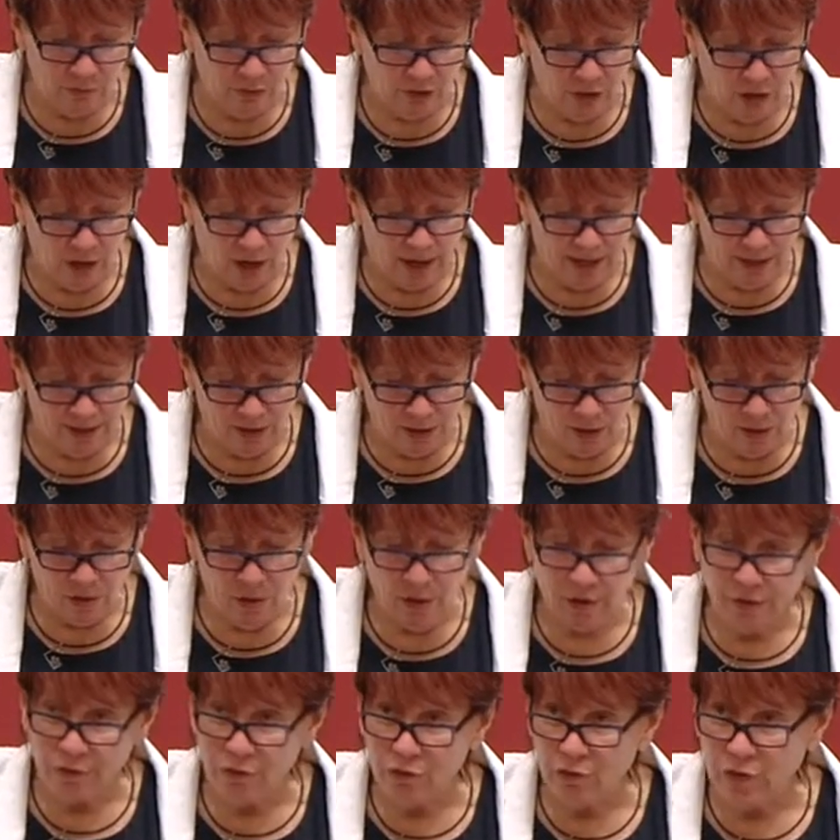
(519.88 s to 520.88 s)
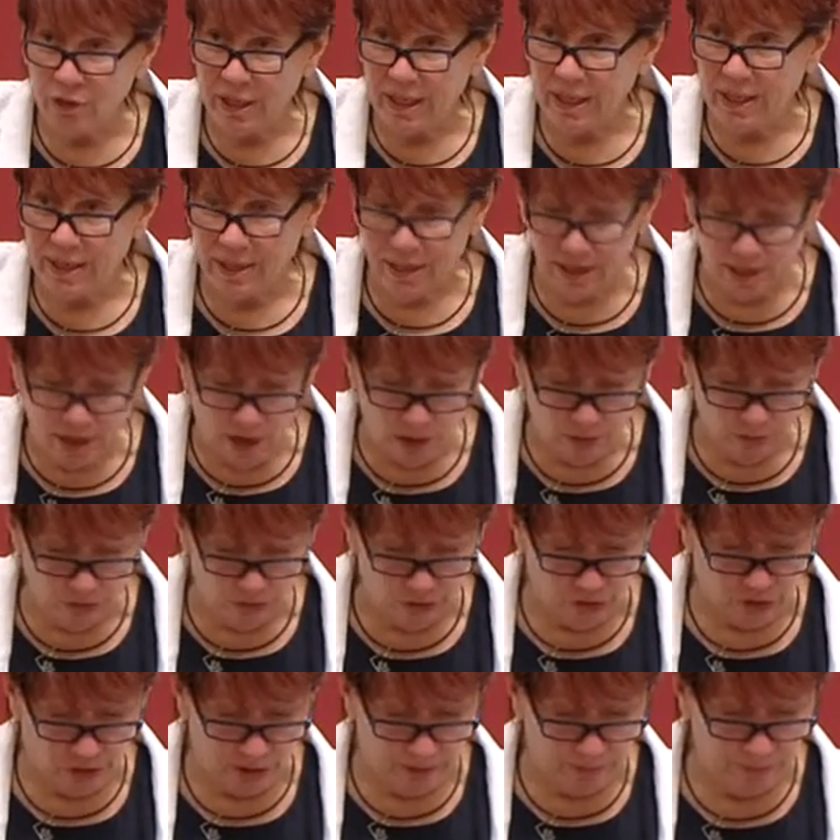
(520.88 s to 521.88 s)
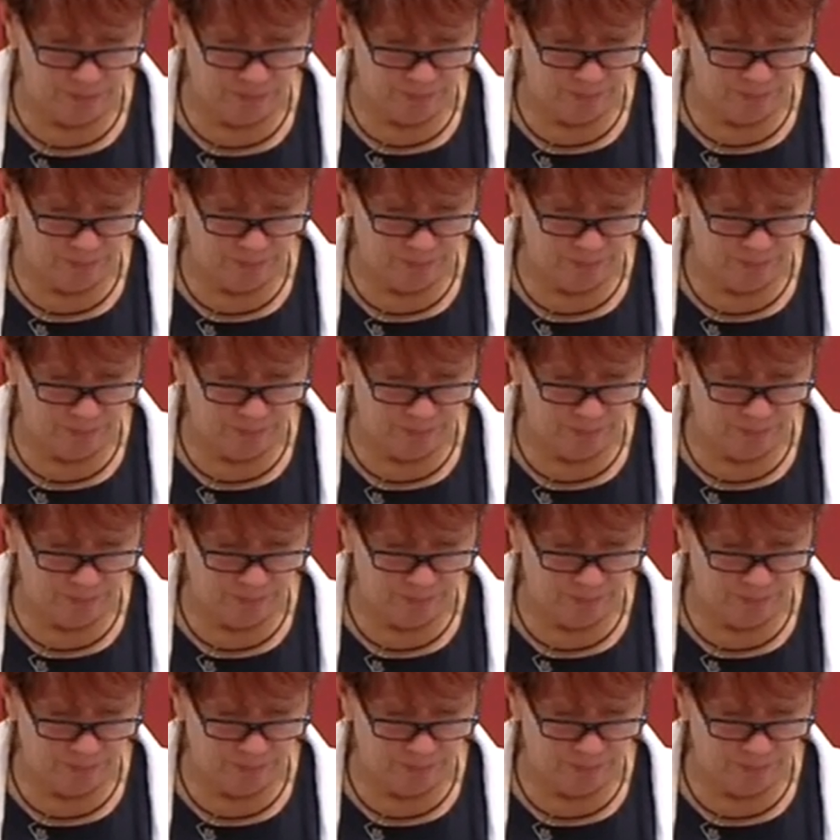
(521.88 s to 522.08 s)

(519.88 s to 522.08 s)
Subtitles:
dialogue on drinking culture,